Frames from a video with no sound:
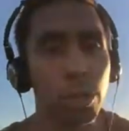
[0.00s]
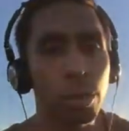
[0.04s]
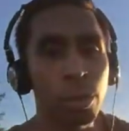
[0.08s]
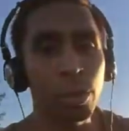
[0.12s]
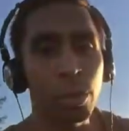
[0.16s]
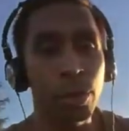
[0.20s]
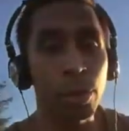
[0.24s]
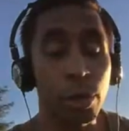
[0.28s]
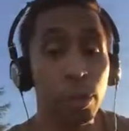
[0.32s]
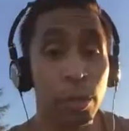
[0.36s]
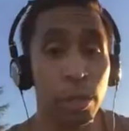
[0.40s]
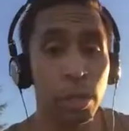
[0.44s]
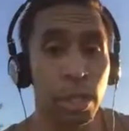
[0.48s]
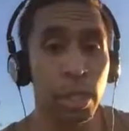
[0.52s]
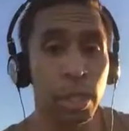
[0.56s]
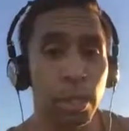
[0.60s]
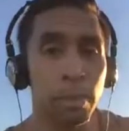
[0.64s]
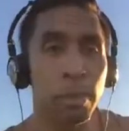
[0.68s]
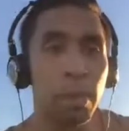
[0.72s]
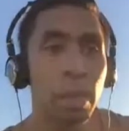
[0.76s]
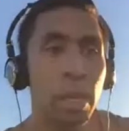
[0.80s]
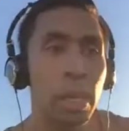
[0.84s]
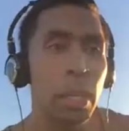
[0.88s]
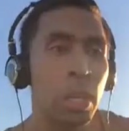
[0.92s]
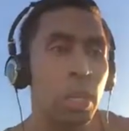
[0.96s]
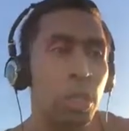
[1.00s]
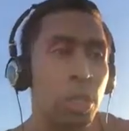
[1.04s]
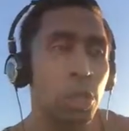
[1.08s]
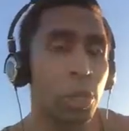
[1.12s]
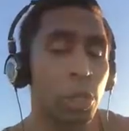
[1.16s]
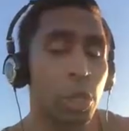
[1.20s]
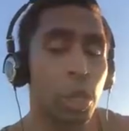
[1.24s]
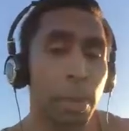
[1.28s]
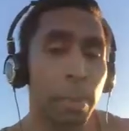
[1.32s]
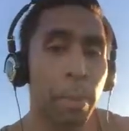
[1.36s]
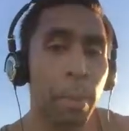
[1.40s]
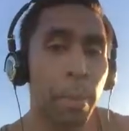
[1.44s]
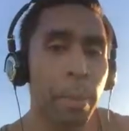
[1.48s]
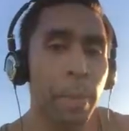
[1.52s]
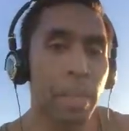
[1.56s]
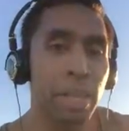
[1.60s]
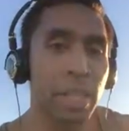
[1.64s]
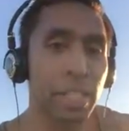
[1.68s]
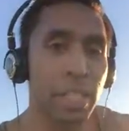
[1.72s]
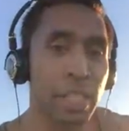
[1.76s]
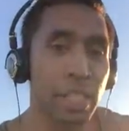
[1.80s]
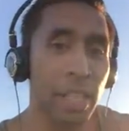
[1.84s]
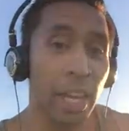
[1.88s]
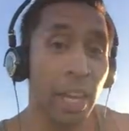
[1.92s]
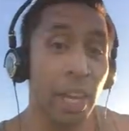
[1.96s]
You you keep you keep him in
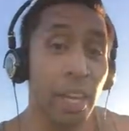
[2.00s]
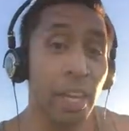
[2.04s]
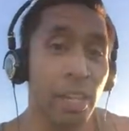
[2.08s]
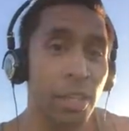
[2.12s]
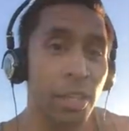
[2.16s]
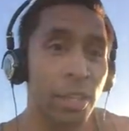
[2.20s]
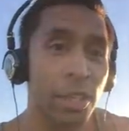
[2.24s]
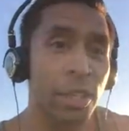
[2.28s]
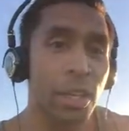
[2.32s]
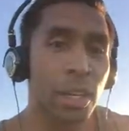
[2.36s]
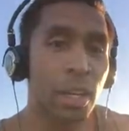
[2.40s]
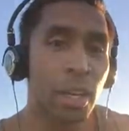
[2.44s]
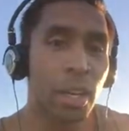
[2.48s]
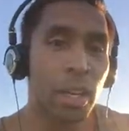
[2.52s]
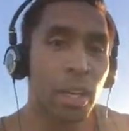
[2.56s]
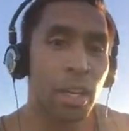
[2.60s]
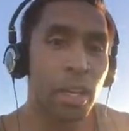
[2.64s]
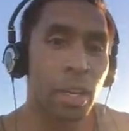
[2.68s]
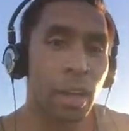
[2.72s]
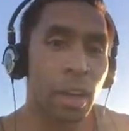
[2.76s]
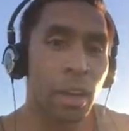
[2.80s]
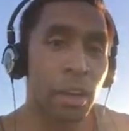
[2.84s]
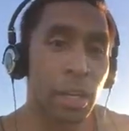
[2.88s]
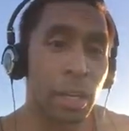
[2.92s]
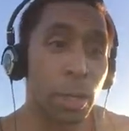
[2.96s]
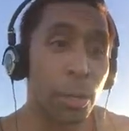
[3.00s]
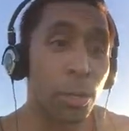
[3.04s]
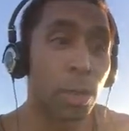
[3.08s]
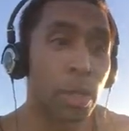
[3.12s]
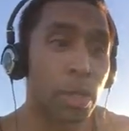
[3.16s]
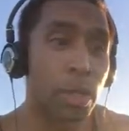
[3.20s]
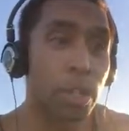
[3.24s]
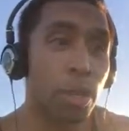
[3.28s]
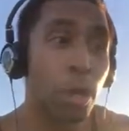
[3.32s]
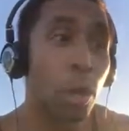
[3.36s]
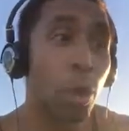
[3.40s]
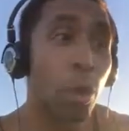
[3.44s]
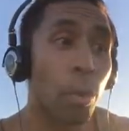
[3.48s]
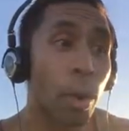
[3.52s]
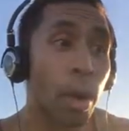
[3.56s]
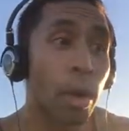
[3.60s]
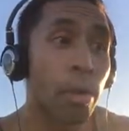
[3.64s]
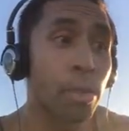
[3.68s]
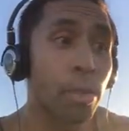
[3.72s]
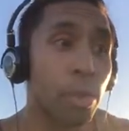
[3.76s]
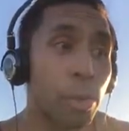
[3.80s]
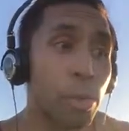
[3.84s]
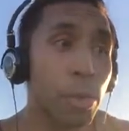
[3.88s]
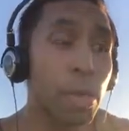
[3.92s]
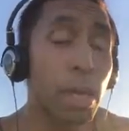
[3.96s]
its cage. He wants to go
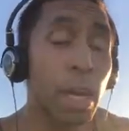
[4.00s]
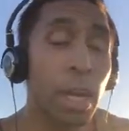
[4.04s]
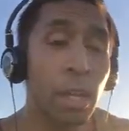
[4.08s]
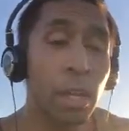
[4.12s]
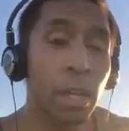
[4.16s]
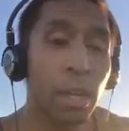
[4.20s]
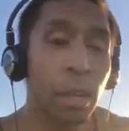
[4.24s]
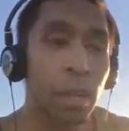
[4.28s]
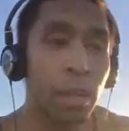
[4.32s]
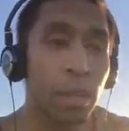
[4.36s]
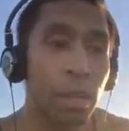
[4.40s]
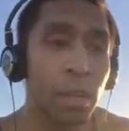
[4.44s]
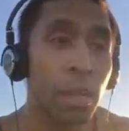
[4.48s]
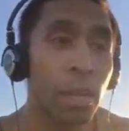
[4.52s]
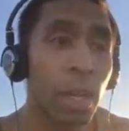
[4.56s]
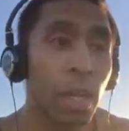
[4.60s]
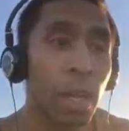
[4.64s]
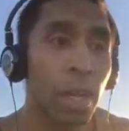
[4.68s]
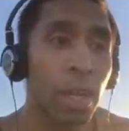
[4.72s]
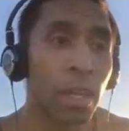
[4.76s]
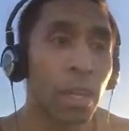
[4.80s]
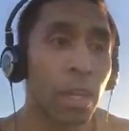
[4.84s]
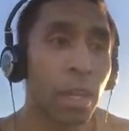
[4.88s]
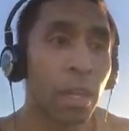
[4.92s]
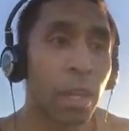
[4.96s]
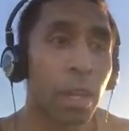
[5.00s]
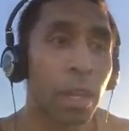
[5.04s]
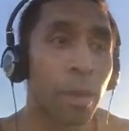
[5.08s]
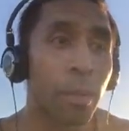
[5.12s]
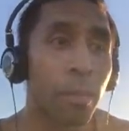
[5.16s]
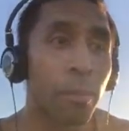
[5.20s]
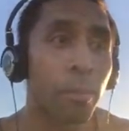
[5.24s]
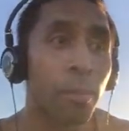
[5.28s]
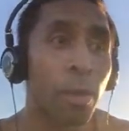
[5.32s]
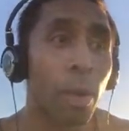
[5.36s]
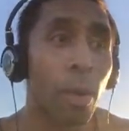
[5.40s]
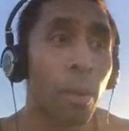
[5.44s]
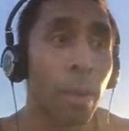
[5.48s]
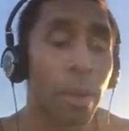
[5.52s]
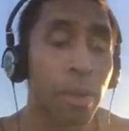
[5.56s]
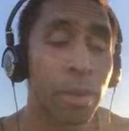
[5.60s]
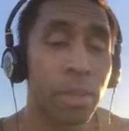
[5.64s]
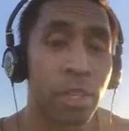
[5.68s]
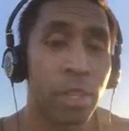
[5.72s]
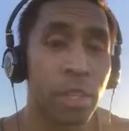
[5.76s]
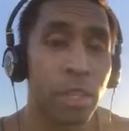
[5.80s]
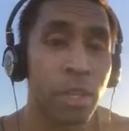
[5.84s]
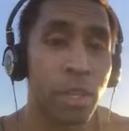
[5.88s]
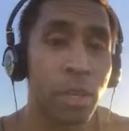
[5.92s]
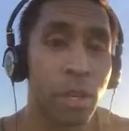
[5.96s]
out though. You gotta let you gotta let him go out
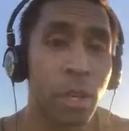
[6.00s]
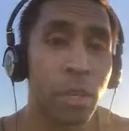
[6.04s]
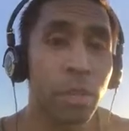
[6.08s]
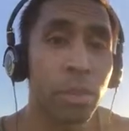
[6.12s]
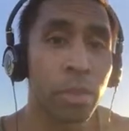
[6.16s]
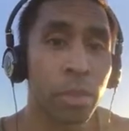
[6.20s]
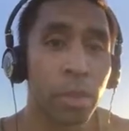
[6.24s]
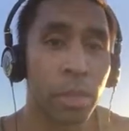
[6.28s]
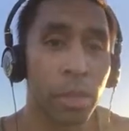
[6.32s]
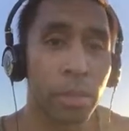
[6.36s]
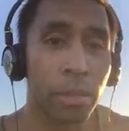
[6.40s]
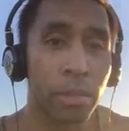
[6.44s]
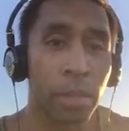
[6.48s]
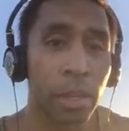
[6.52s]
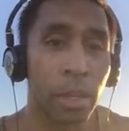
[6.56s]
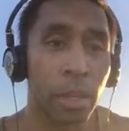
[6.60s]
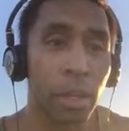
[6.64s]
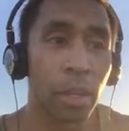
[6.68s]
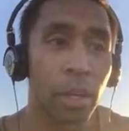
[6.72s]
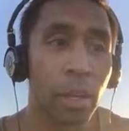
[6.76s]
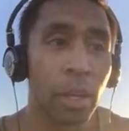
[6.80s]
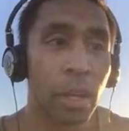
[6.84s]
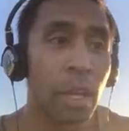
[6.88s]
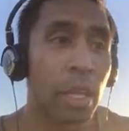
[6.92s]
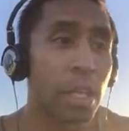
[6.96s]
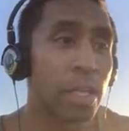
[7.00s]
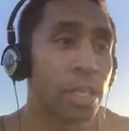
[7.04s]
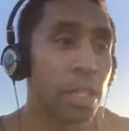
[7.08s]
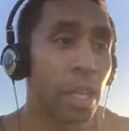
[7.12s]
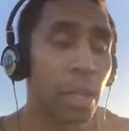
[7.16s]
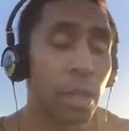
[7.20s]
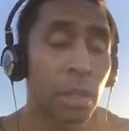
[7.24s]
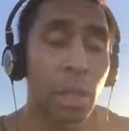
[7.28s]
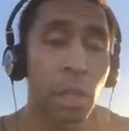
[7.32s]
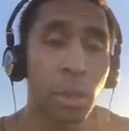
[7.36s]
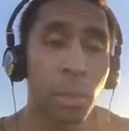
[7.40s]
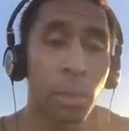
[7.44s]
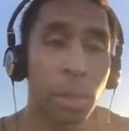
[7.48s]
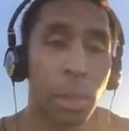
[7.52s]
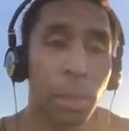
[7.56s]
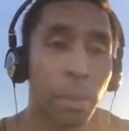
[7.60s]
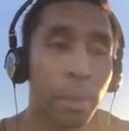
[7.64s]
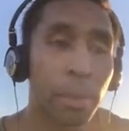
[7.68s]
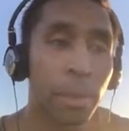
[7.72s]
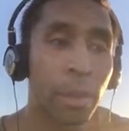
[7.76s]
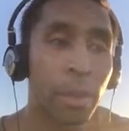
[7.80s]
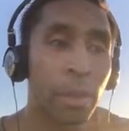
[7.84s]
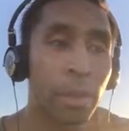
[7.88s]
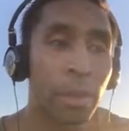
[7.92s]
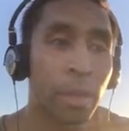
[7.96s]
into the jungle and everything. Same thing with a
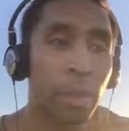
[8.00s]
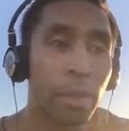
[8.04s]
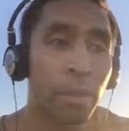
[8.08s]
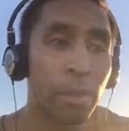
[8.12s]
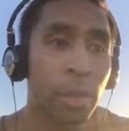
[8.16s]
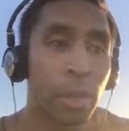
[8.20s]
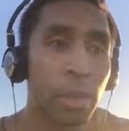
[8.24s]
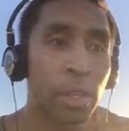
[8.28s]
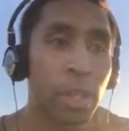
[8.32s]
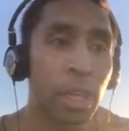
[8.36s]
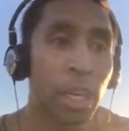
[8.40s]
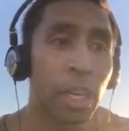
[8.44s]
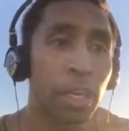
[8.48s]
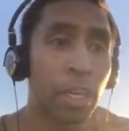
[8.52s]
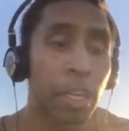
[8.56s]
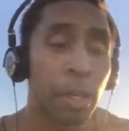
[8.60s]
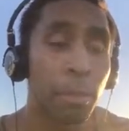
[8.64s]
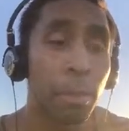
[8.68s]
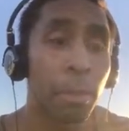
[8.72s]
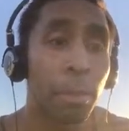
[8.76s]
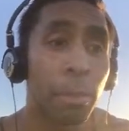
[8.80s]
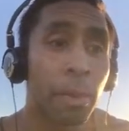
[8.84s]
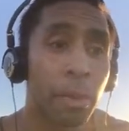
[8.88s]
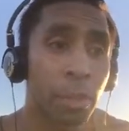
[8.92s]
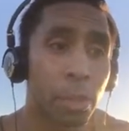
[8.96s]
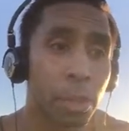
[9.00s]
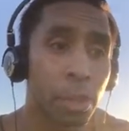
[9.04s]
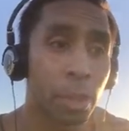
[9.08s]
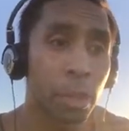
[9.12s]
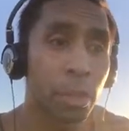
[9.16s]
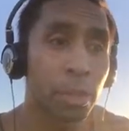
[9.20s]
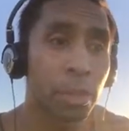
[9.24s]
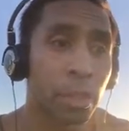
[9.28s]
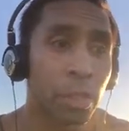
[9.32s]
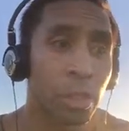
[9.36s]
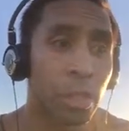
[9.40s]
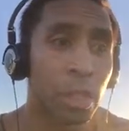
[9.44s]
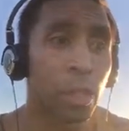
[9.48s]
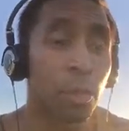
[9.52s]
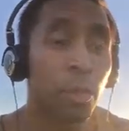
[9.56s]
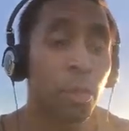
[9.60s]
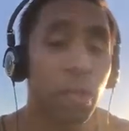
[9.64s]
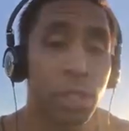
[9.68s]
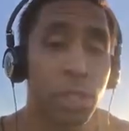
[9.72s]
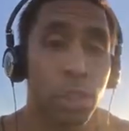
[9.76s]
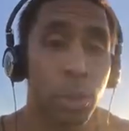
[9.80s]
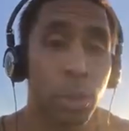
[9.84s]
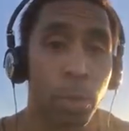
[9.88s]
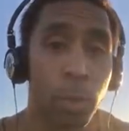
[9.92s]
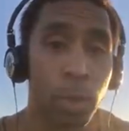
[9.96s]
bird and everything. You can't keep him all sheltered. He
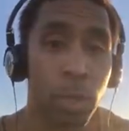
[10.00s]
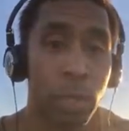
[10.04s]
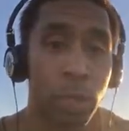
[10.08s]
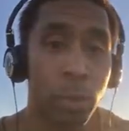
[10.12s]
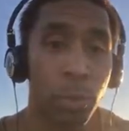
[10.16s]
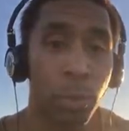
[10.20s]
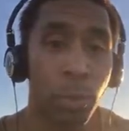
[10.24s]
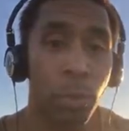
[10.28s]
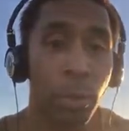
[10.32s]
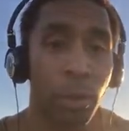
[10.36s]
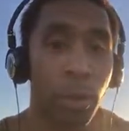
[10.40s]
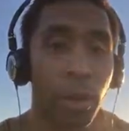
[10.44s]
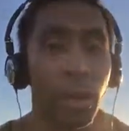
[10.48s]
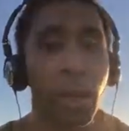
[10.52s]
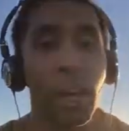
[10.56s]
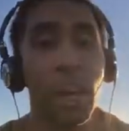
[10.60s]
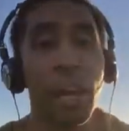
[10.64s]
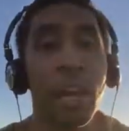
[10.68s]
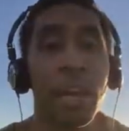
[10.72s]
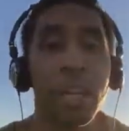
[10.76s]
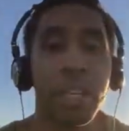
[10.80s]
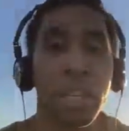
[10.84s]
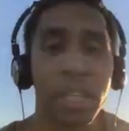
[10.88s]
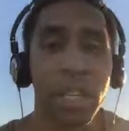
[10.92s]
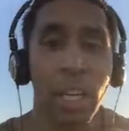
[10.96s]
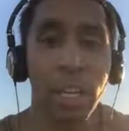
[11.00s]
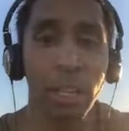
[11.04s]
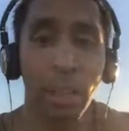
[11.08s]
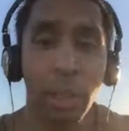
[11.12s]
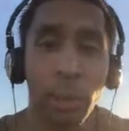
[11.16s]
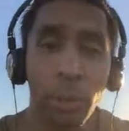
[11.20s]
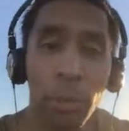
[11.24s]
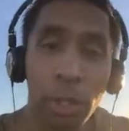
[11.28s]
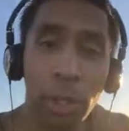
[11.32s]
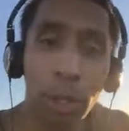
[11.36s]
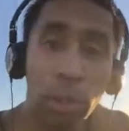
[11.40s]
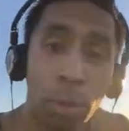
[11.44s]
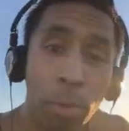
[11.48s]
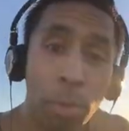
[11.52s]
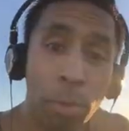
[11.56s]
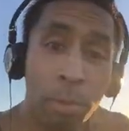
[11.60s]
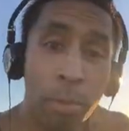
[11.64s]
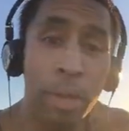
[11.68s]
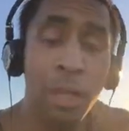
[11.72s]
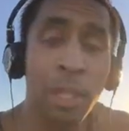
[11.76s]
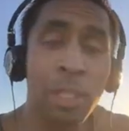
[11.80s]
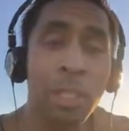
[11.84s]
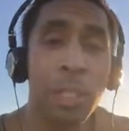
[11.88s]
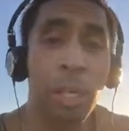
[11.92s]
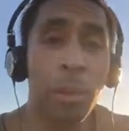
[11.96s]
wants to explore. Same thing with human
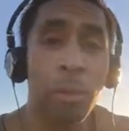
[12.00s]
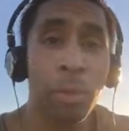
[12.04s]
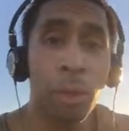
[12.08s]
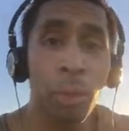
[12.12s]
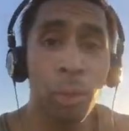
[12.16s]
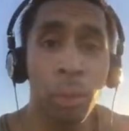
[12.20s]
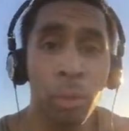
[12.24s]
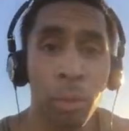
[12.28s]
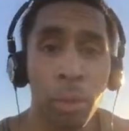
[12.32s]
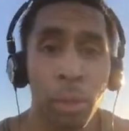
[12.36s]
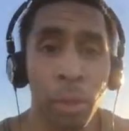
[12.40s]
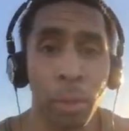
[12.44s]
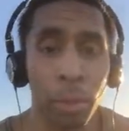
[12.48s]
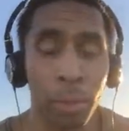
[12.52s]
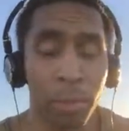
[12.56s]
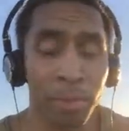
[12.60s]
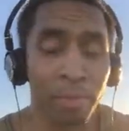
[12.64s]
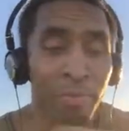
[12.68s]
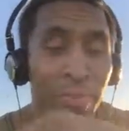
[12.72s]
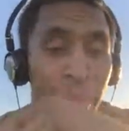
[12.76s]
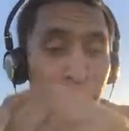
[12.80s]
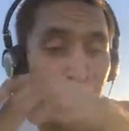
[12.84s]
beings. Same thing with you.